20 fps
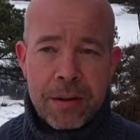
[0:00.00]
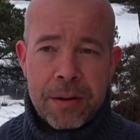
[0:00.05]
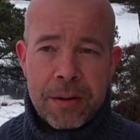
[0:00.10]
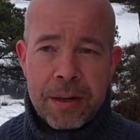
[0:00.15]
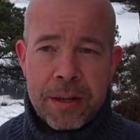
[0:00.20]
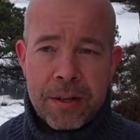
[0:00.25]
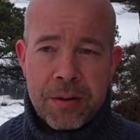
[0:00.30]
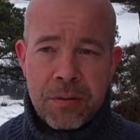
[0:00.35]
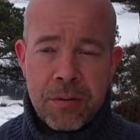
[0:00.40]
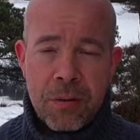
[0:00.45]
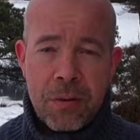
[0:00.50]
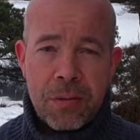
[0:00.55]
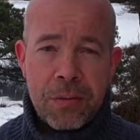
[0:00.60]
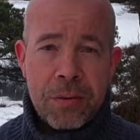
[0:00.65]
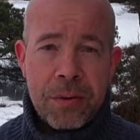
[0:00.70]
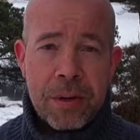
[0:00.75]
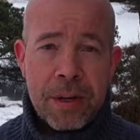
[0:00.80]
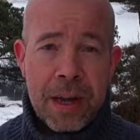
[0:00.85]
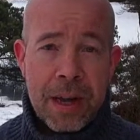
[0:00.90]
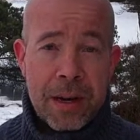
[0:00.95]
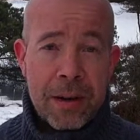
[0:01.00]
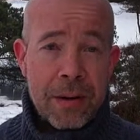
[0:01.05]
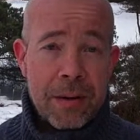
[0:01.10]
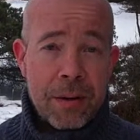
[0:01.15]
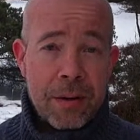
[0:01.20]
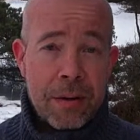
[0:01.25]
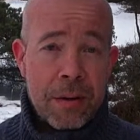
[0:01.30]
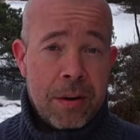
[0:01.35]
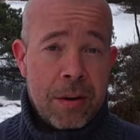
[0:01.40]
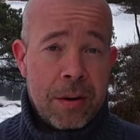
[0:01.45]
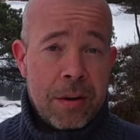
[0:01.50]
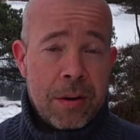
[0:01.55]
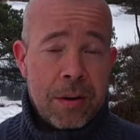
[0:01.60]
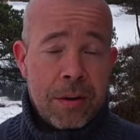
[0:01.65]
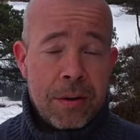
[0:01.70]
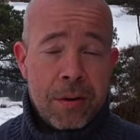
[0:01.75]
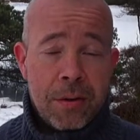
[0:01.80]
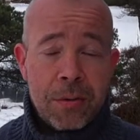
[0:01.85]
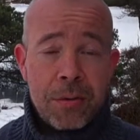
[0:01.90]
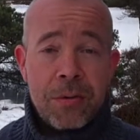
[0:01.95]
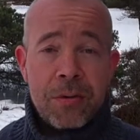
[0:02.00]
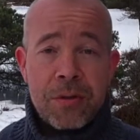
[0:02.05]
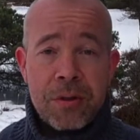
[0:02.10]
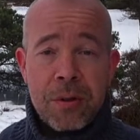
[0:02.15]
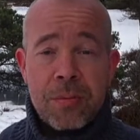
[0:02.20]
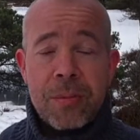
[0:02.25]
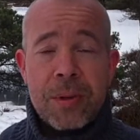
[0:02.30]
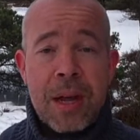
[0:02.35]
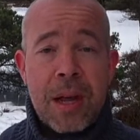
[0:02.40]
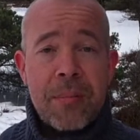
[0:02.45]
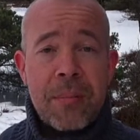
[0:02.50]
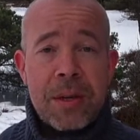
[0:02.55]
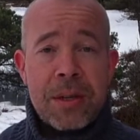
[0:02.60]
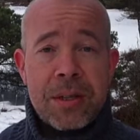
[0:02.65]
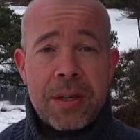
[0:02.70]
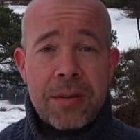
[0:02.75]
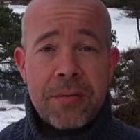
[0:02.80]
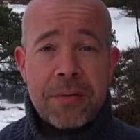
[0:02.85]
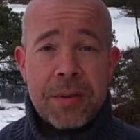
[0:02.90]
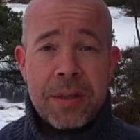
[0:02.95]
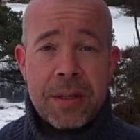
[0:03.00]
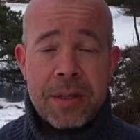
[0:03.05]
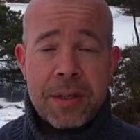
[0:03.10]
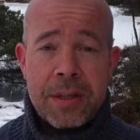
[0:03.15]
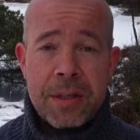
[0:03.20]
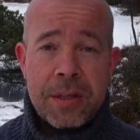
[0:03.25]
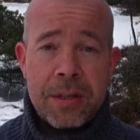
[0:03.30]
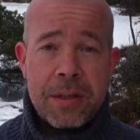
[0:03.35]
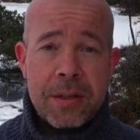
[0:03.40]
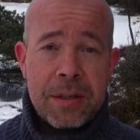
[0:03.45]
This drone can do some damage if there's